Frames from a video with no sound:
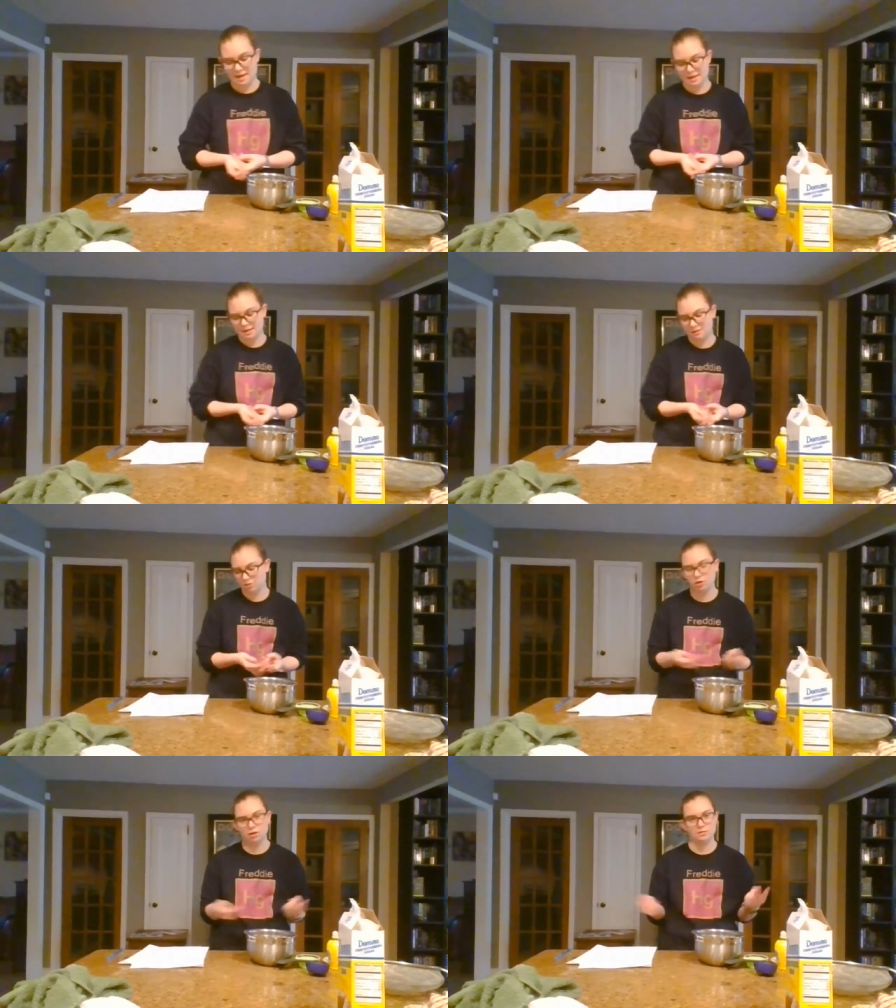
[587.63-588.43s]
It
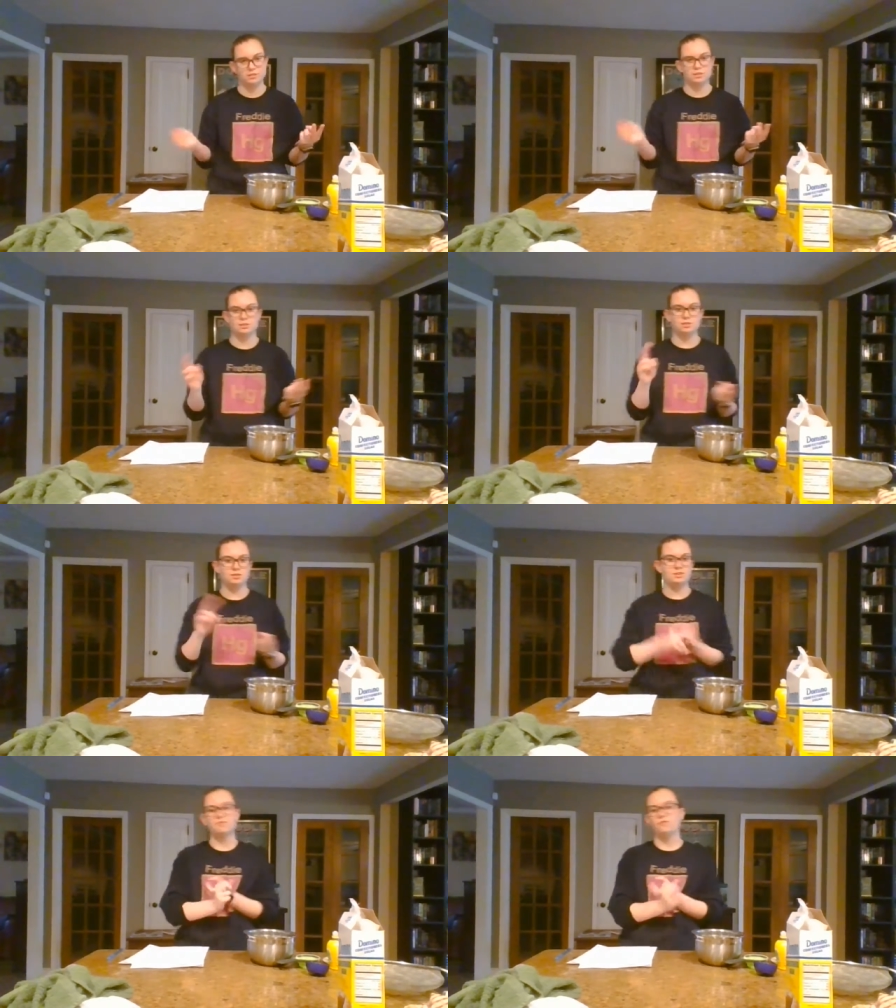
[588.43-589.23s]

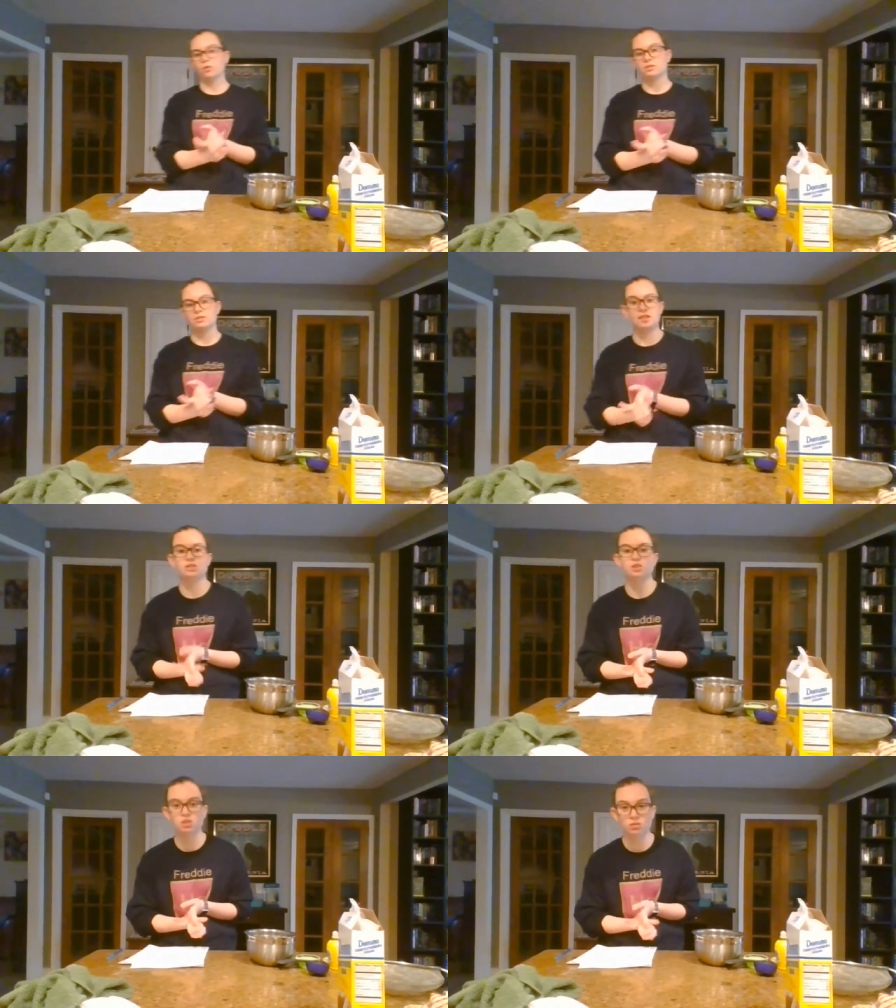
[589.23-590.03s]
causes
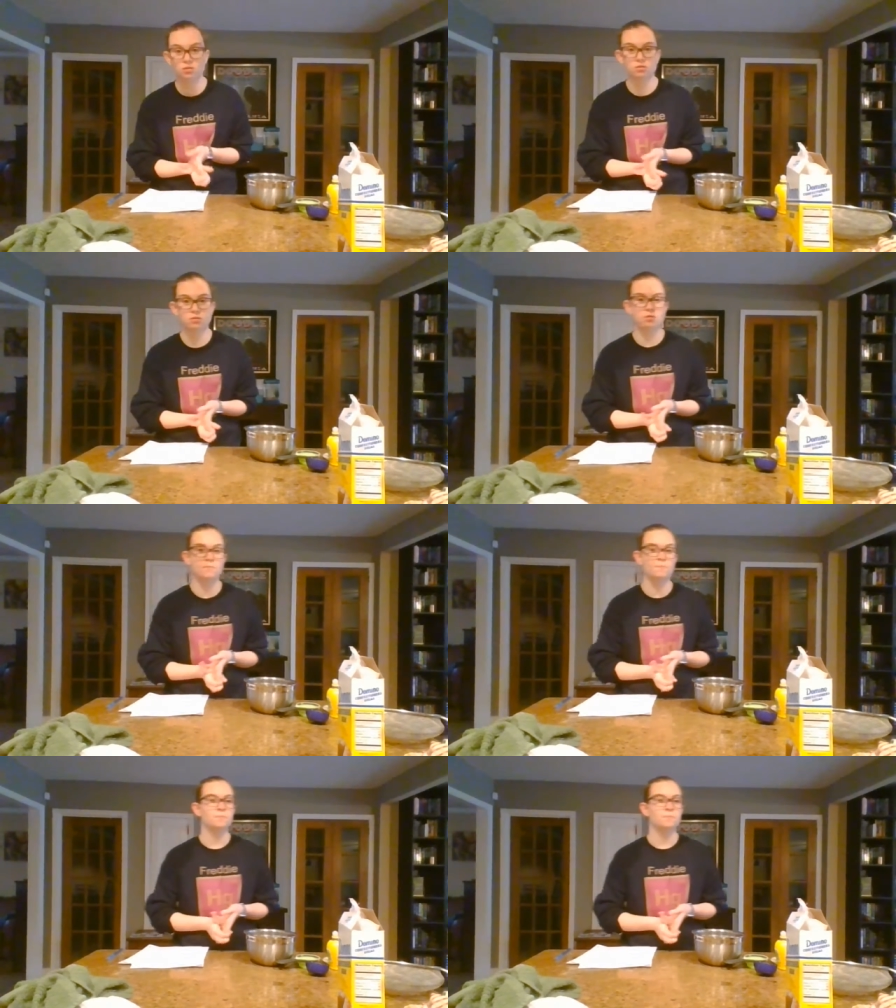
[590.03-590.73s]
deforestation